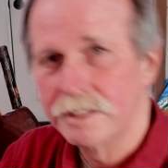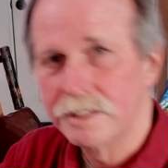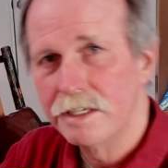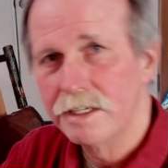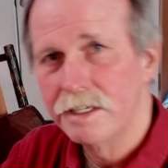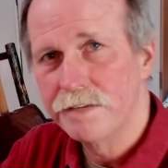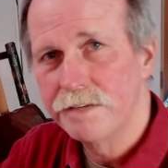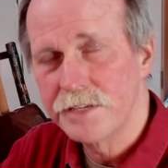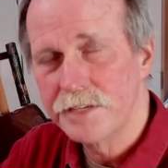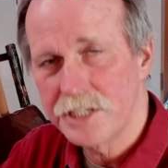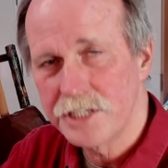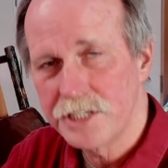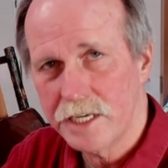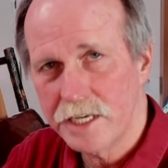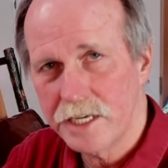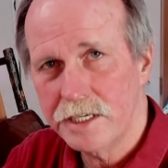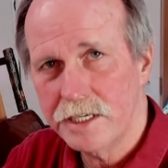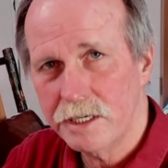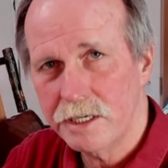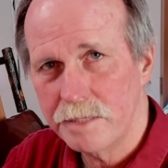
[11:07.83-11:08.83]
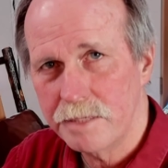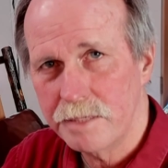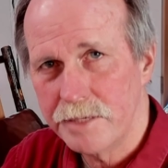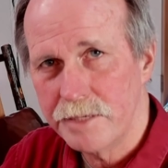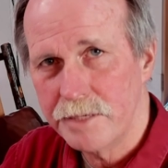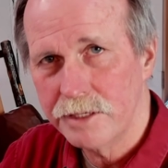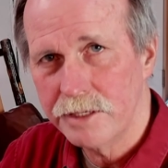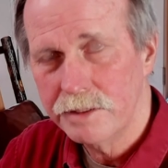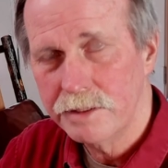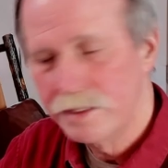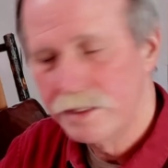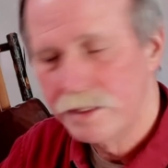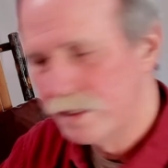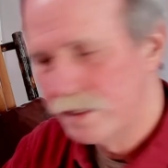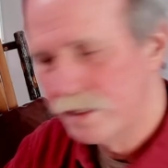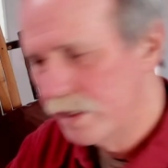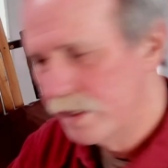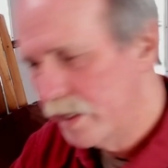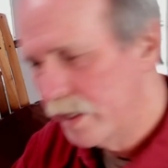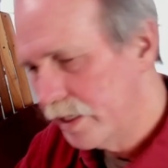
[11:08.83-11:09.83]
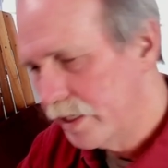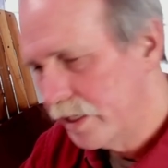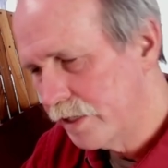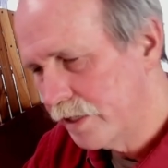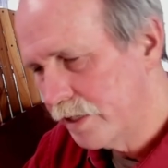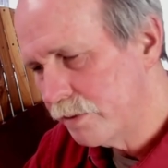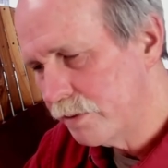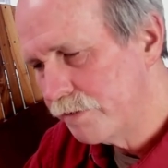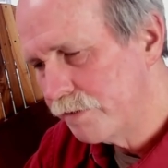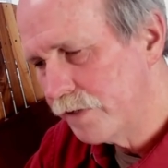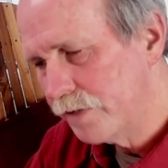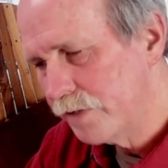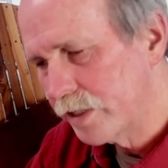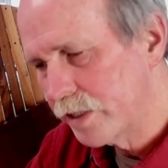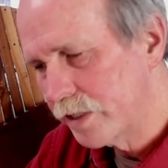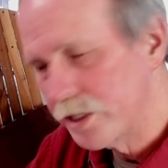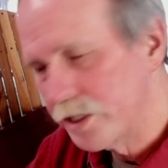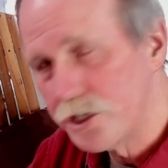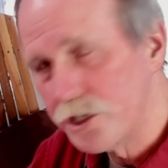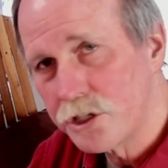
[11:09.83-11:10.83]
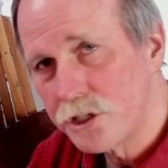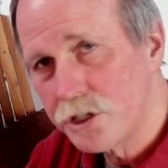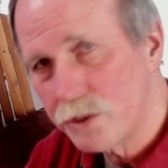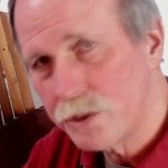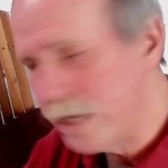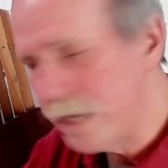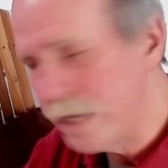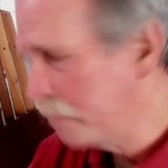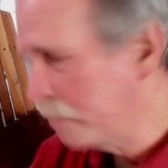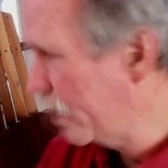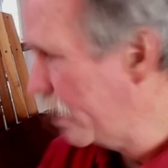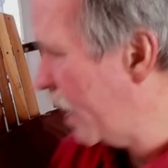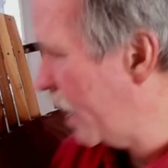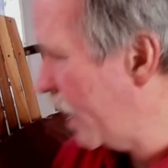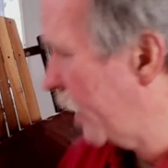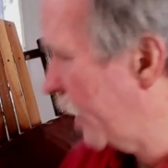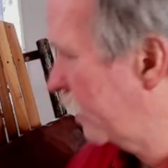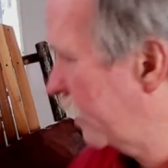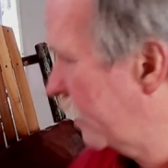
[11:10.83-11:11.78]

of the secondary mirror and then reflected straight back